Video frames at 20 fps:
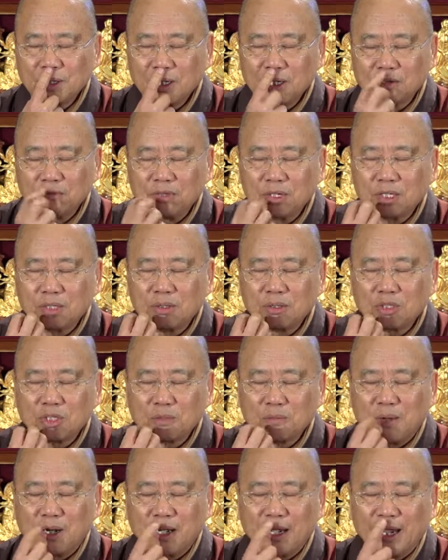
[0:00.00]
It
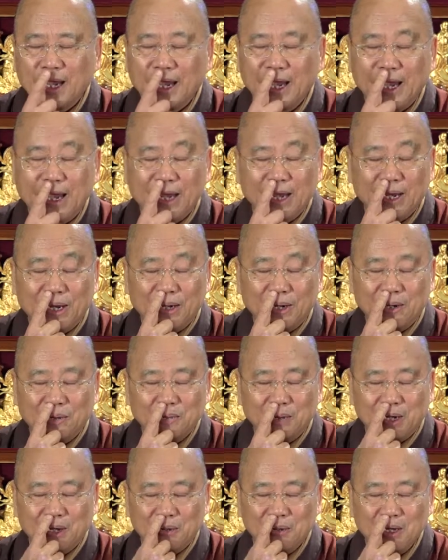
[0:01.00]
wriggles my
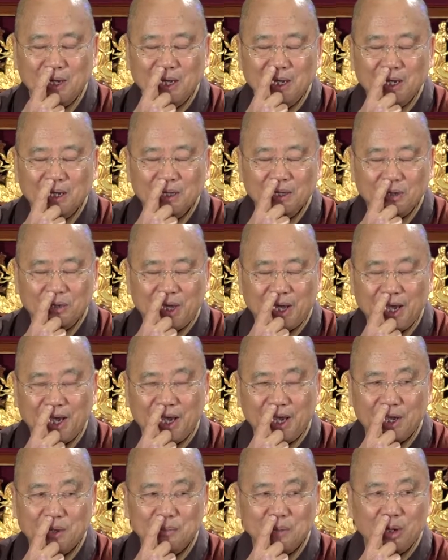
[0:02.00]
hair, the
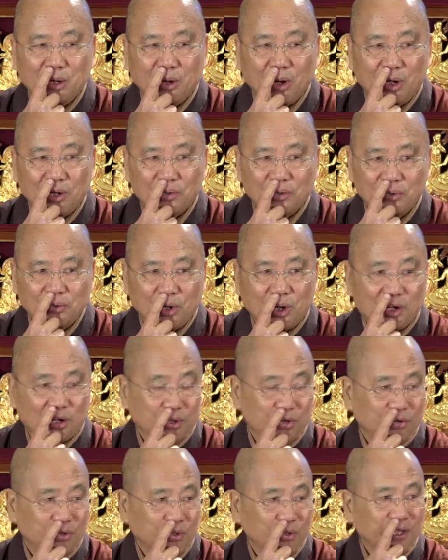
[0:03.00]
hair in my
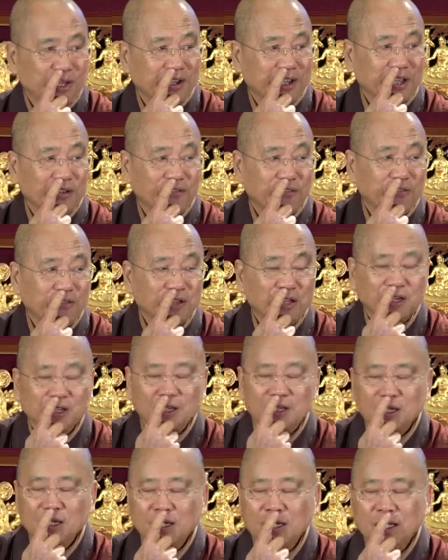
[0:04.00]
nostrils. I can feel
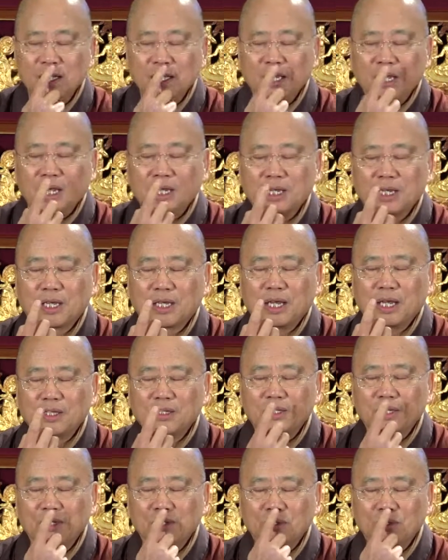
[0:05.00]
it, and it
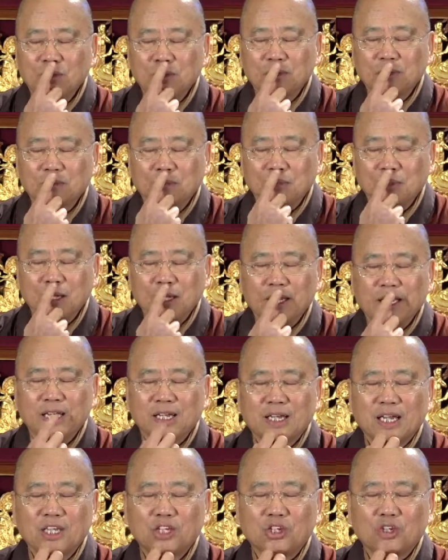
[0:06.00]
gets
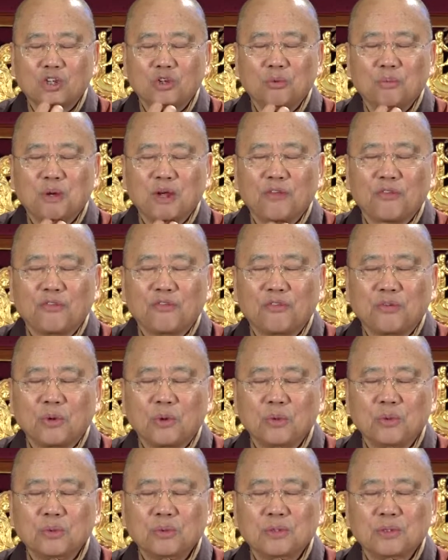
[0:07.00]
to my
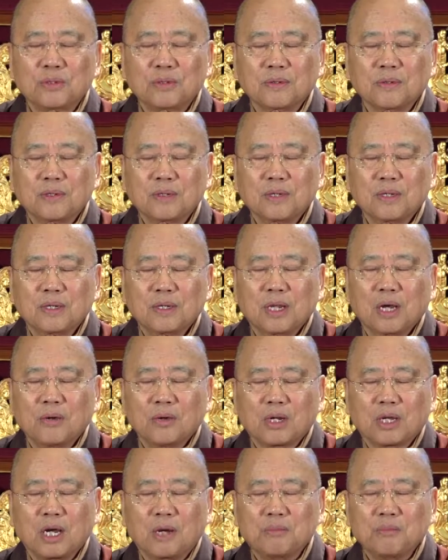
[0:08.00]
throat. Now
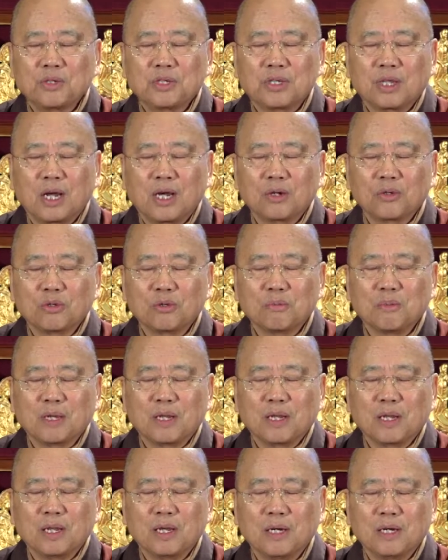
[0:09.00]
it comes down to
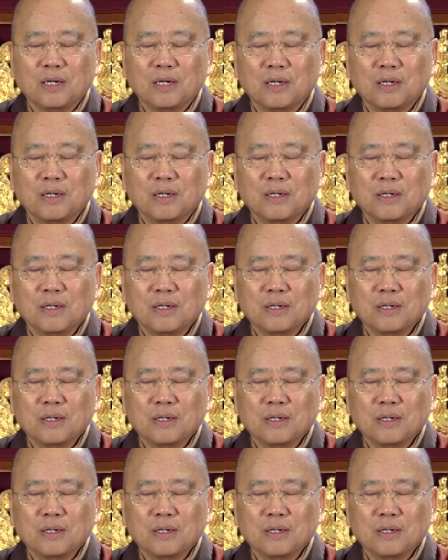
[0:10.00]
my lung.